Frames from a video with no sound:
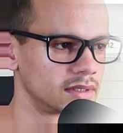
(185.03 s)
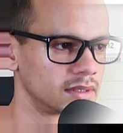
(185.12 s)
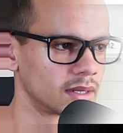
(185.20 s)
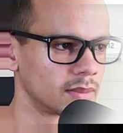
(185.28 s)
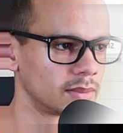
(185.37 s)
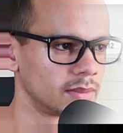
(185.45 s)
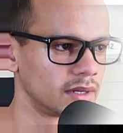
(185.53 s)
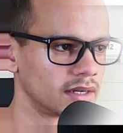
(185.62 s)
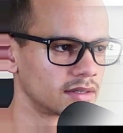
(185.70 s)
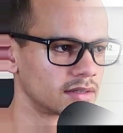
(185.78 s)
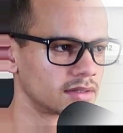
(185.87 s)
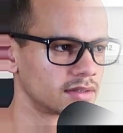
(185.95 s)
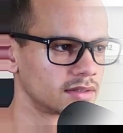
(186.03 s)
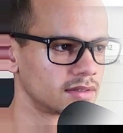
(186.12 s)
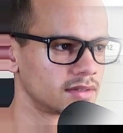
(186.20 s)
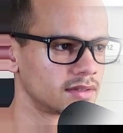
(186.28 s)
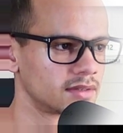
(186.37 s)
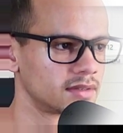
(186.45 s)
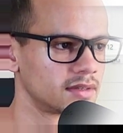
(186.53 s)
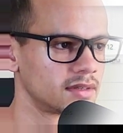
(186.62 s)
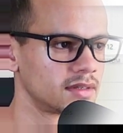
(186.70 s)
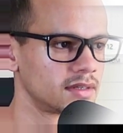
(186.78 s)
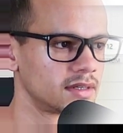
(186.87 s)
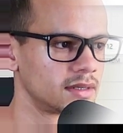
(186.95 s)
coming back
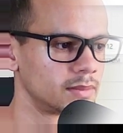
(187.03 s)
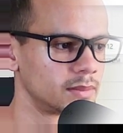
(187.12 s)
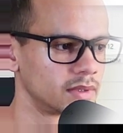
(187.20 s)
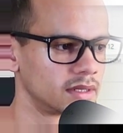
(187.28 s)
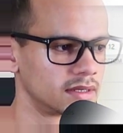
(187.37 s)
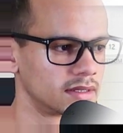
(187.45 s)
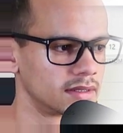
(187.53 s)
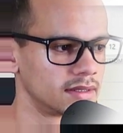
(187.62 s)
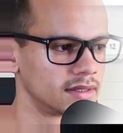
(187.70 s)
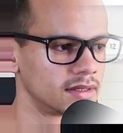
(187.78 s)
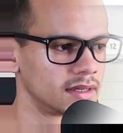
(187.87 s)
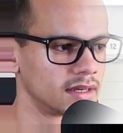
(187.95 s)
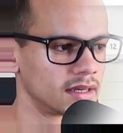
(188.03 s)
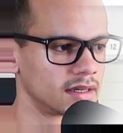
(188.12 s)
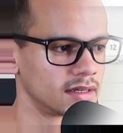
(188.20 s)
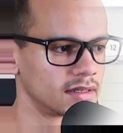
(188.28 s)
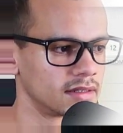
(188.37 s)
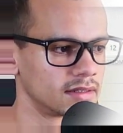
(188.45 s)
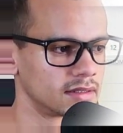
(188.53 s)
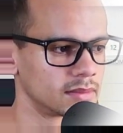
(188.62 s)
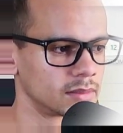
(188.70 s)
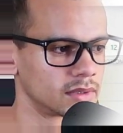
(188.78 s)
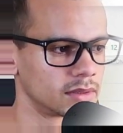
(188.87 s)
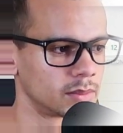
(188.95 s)
and click there, and then I'm
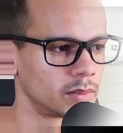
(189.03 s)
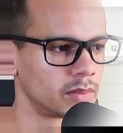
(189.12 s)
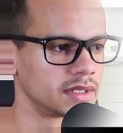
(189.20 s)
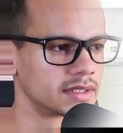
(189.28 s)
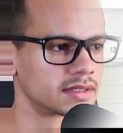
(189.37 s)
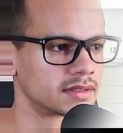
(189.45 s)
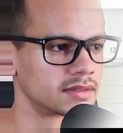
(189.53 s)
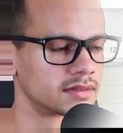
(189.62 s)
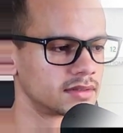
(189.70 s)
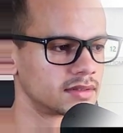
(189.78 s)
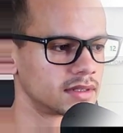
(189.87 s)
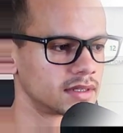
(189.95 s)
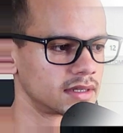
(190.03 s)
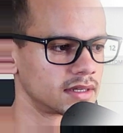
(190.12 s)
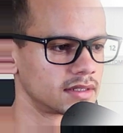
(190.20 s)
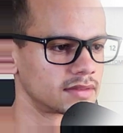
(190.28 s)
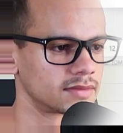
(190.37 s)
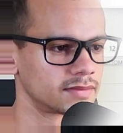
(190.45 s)
gonna paste it like that.